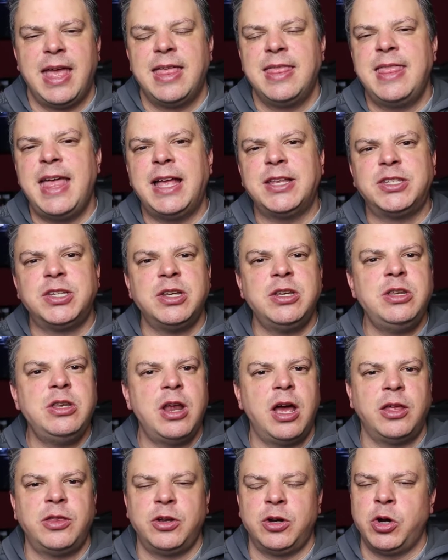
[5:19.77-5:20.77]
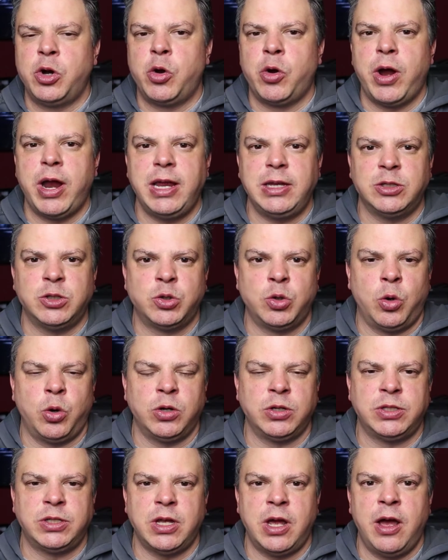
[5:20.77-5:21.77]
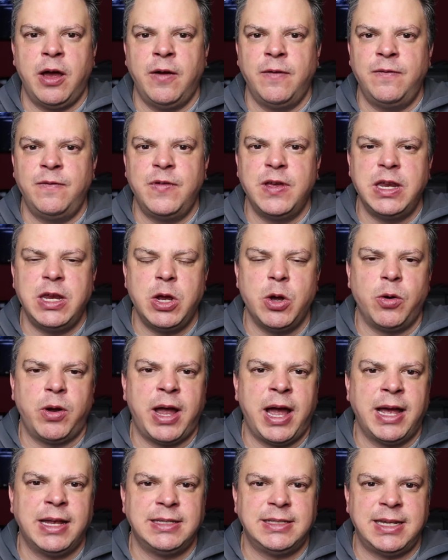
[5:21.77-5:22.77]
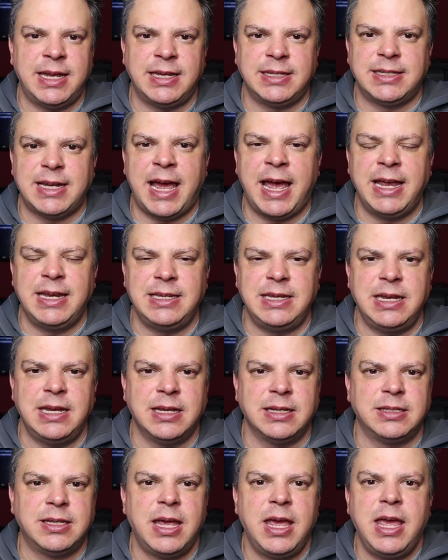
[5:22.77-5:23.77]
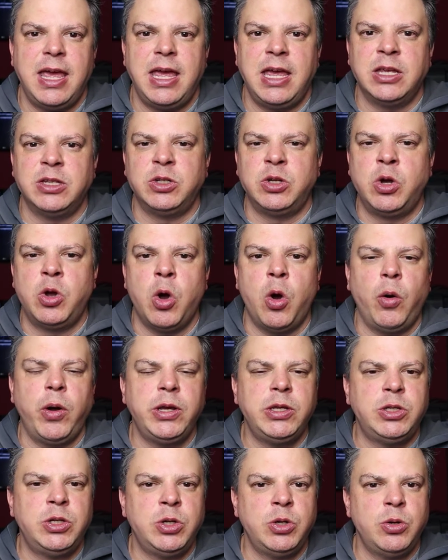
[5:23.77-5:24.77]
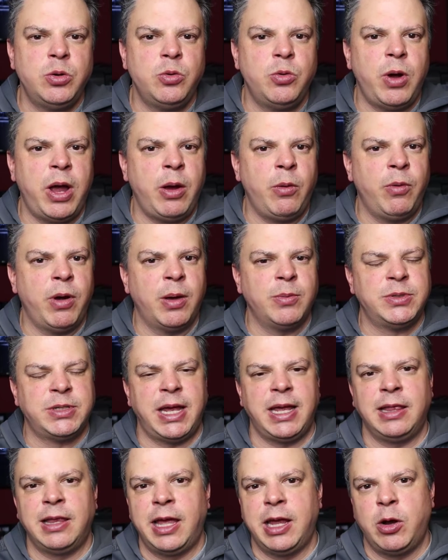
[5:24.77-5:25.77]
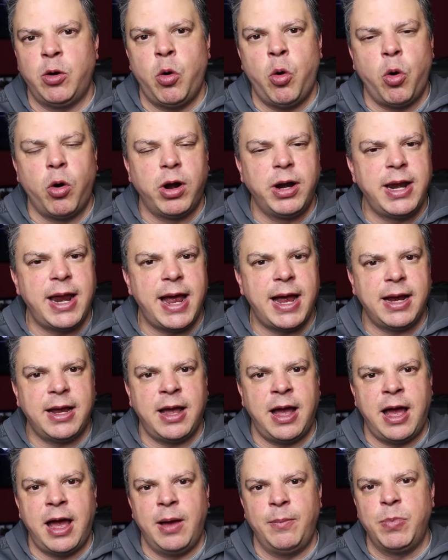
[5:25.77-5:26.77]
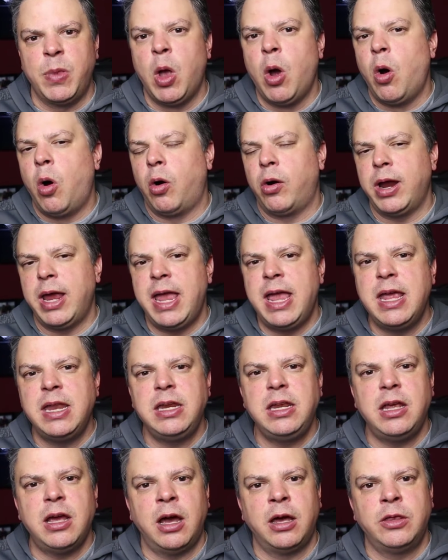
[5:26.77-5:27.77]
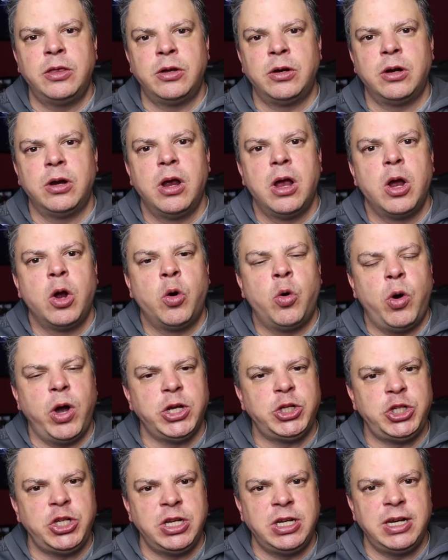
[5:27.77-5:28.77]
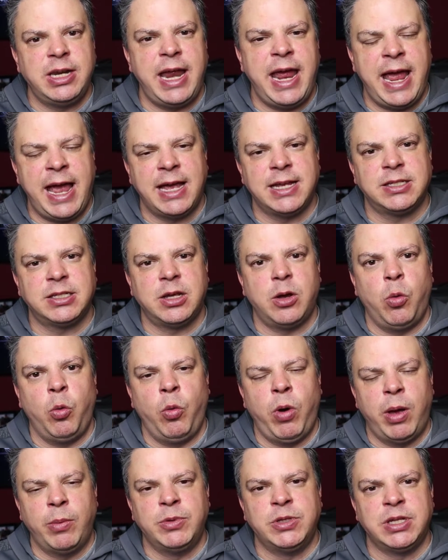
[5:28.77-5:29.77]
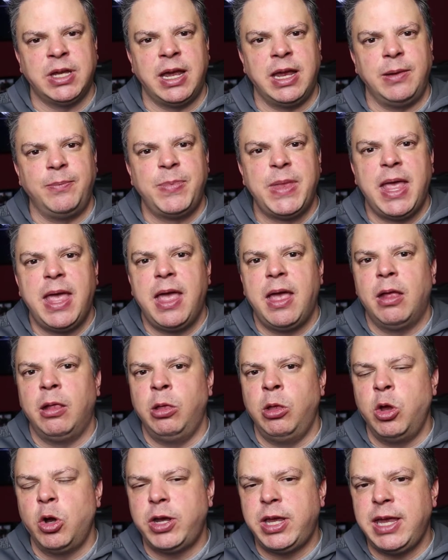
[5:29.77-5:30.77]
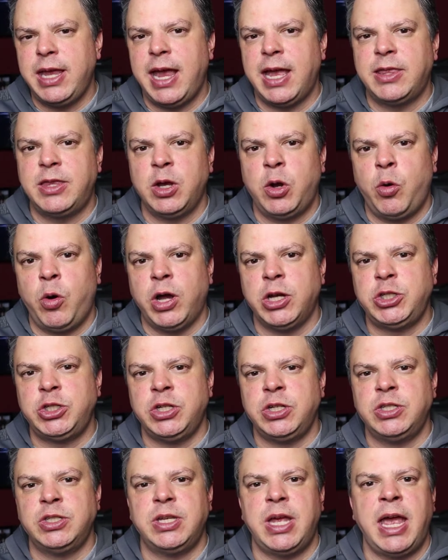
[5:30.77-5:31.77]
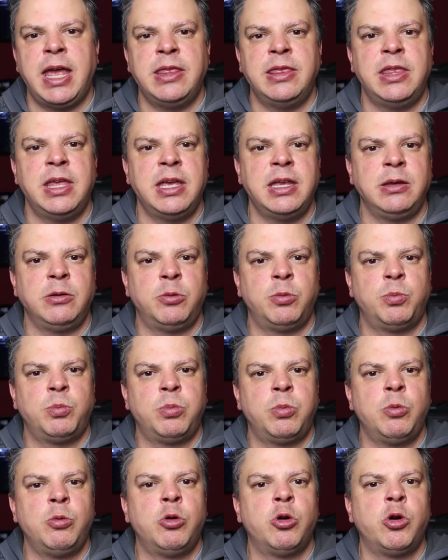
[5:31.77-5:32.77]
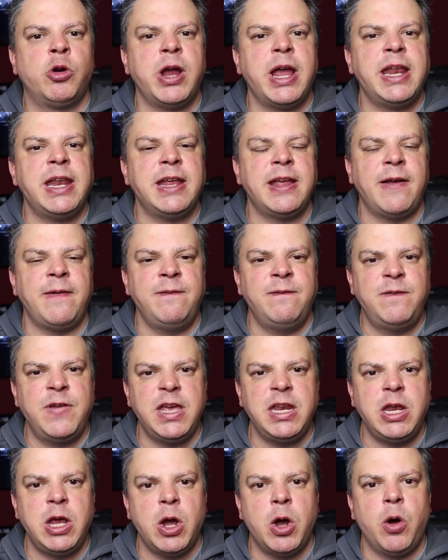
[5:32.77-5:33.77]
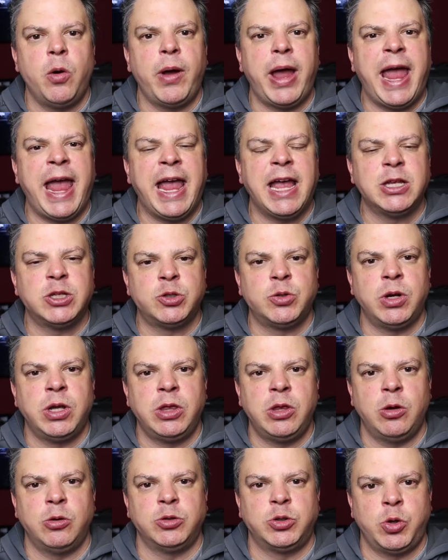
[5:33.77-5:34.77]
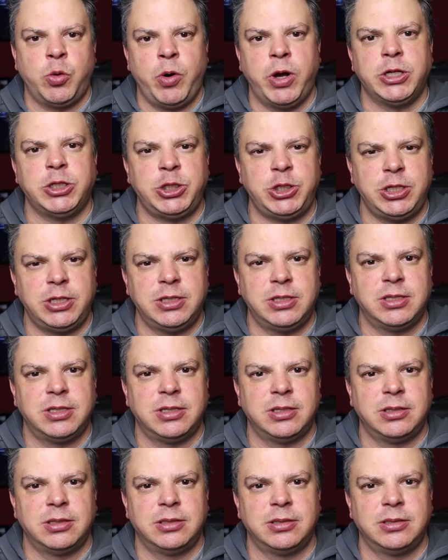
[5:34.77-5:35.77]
That's another great source of video content ideas, is going to a website like Quora.com or any other question and ask website, looking at the questions and then creating a video answering those questions.